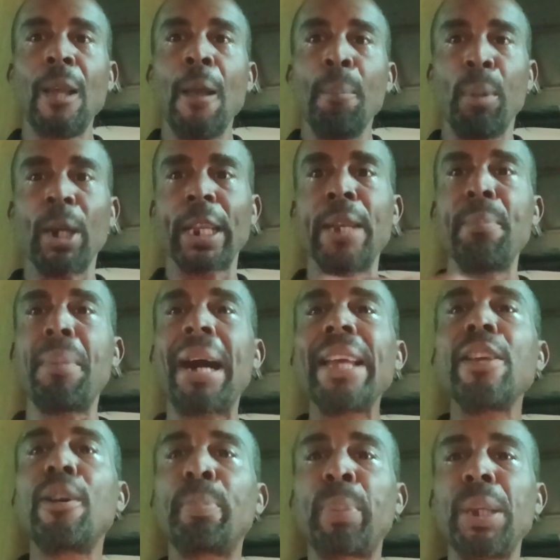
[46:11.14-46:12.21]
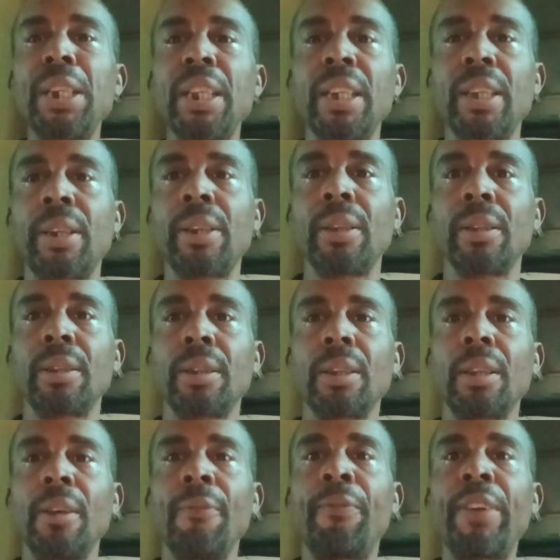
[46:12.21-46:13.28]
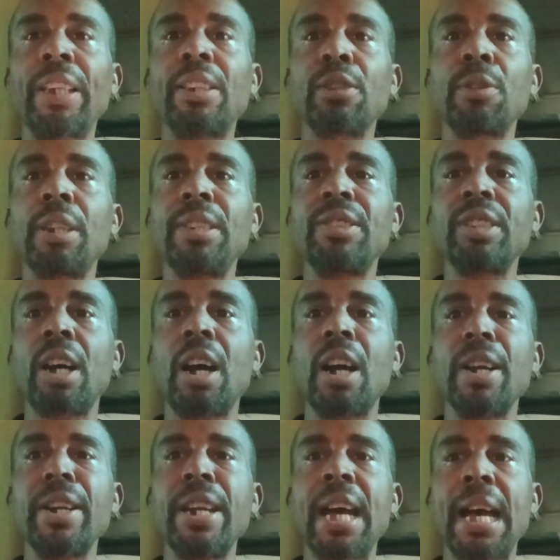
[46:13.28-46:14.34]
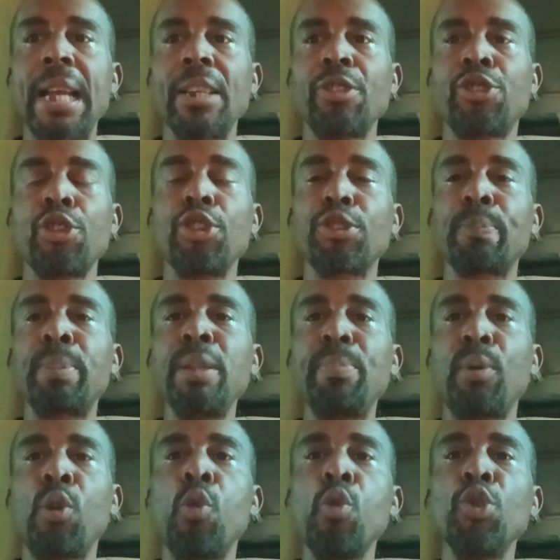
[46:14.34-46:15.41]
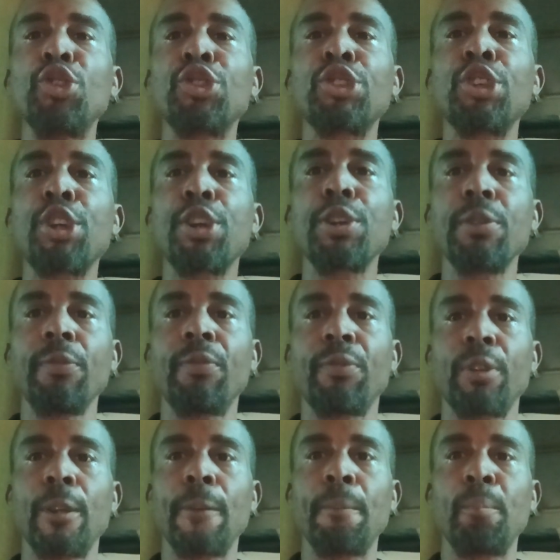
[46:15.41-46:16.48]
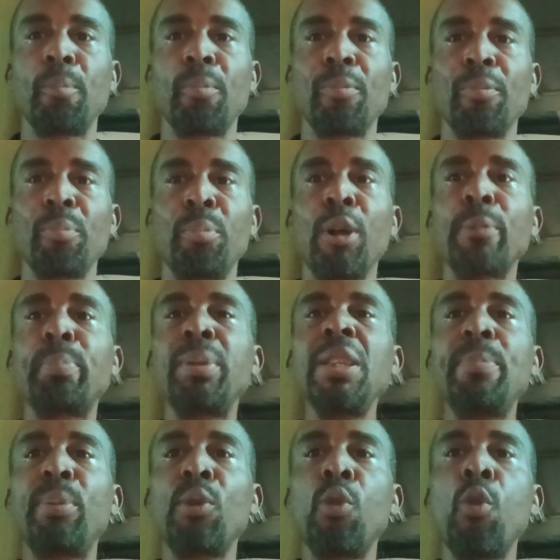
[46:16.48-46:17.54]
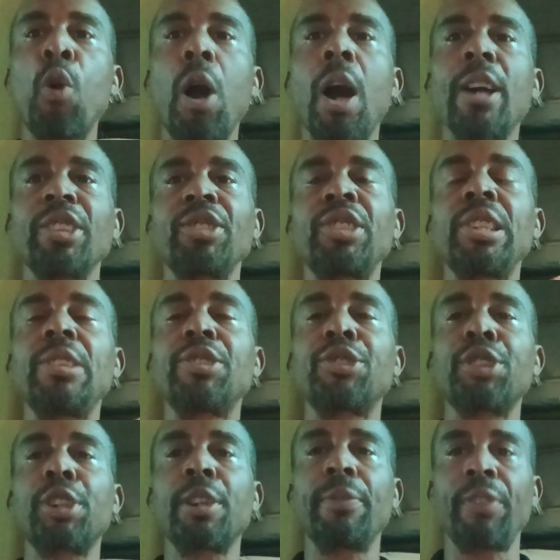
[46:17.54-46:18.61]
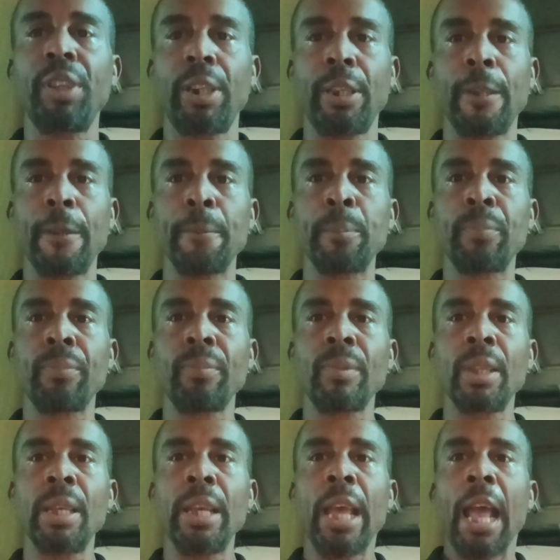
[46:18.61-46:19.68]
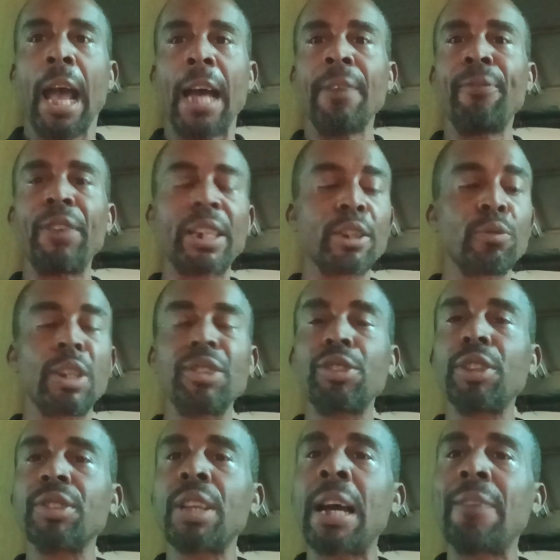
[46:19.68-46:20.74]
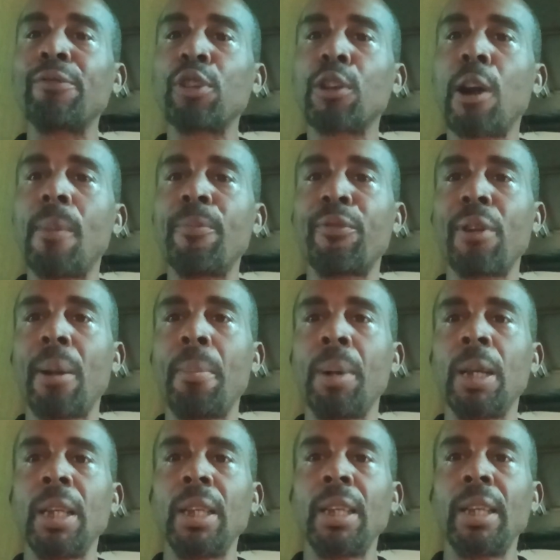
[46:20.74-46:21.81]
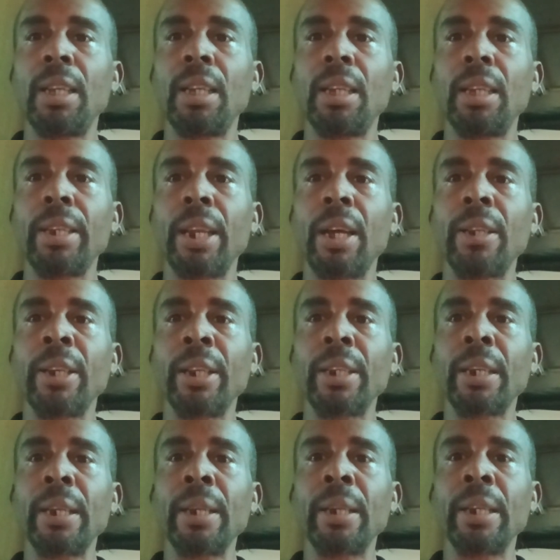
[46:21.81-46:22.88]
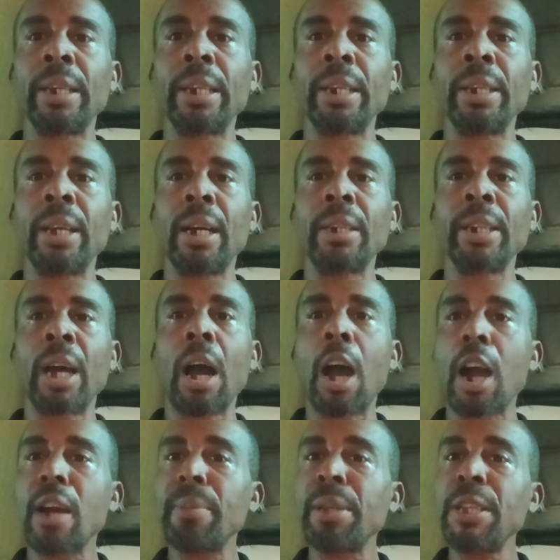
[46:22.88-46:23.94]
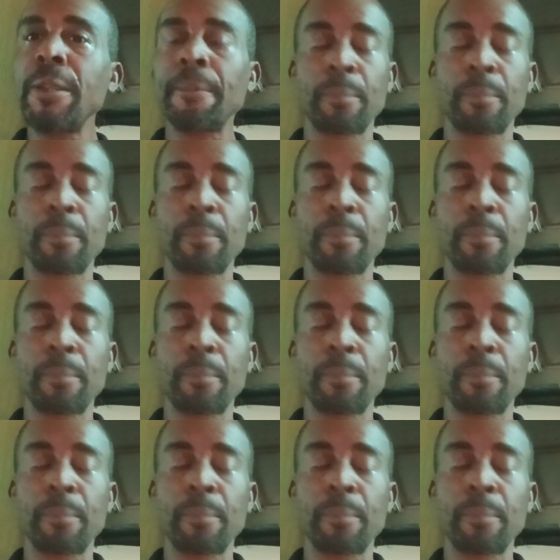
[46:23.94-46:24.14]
But in my opinion, veterans are not just people who serve, but people who are still serving. And veterans doesn't have to come from the Army,